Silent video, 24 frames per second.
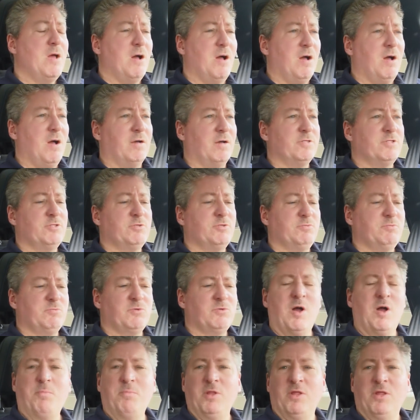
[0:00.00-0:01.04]

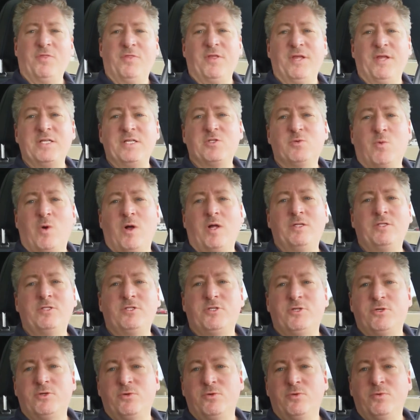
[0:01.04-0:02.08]
Couple of things
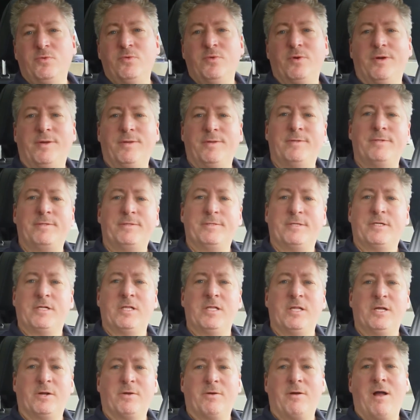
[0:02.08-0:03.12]
want to
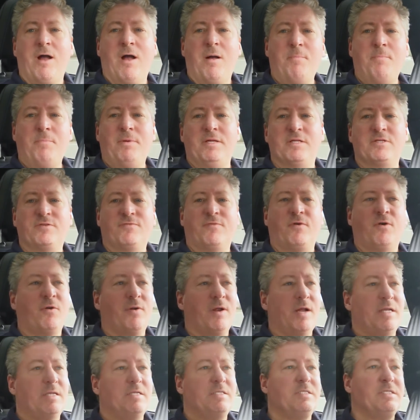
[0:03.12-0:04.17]
clear up as
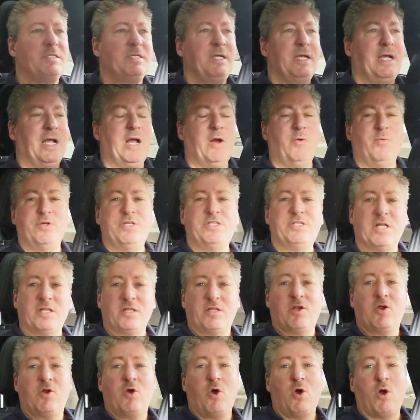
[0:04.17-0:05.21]
far as how we
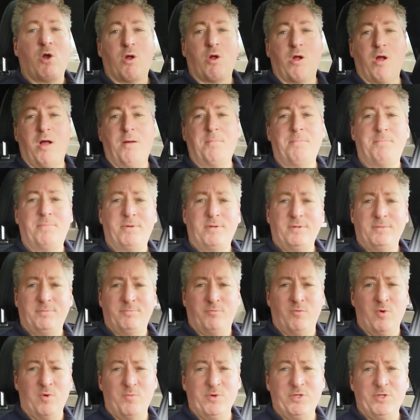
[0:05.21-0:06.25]
set the car up
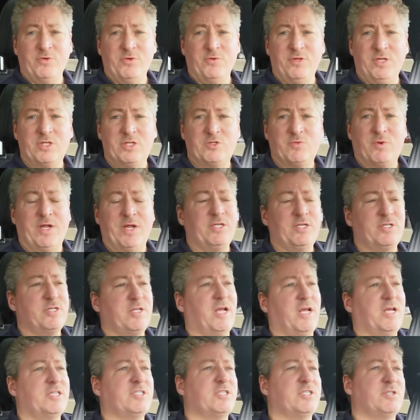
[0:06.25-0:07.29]
when we do these range
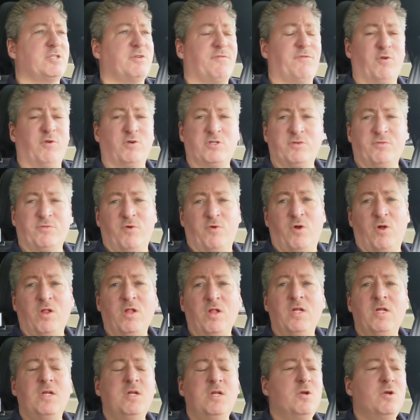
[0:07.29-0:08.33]
tests. First of
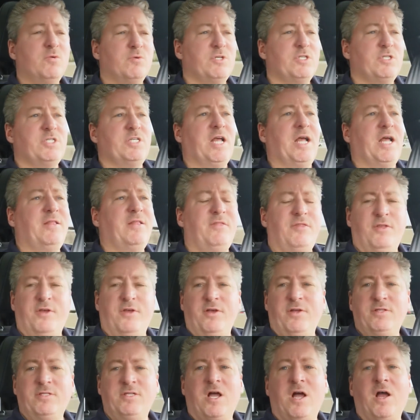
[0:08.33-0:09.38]
all, we set
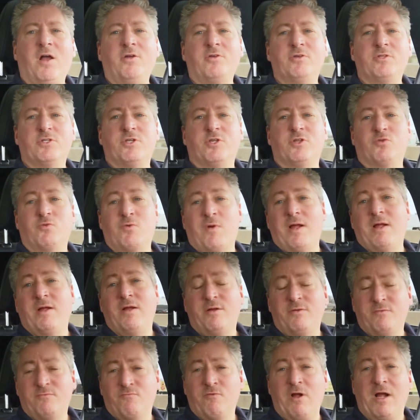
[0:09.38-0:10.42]
the tires to the
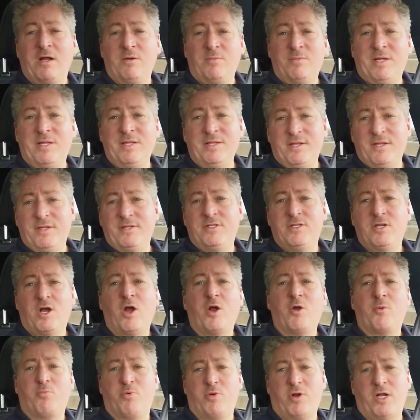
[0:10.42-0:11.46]
recommended
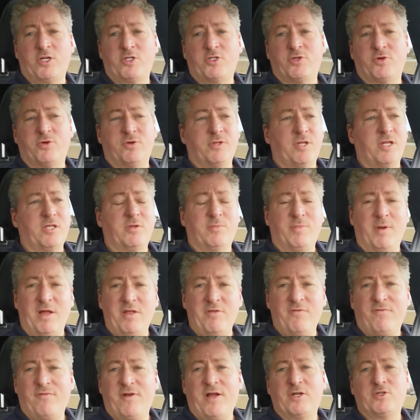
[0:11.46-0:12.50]
tire pressure that the
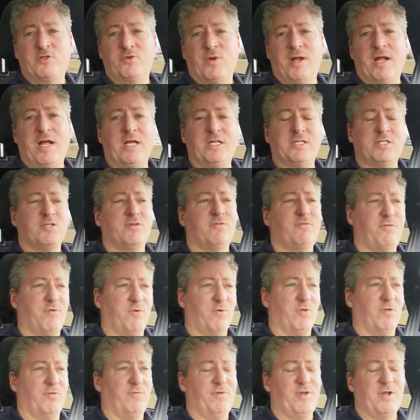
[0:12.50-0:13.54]
manufacturer has
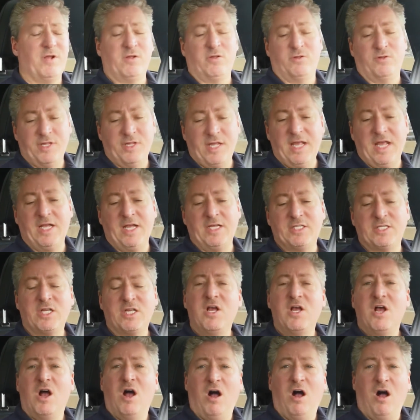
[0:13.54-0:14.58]
for the vehicle. In the case
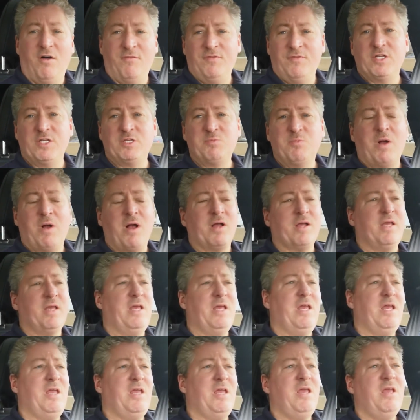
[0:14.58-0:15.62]
of this
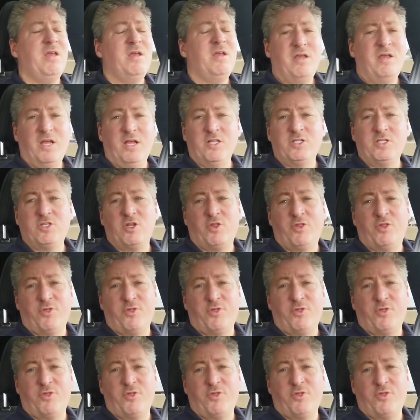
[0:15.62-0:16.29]
Mach-E, it's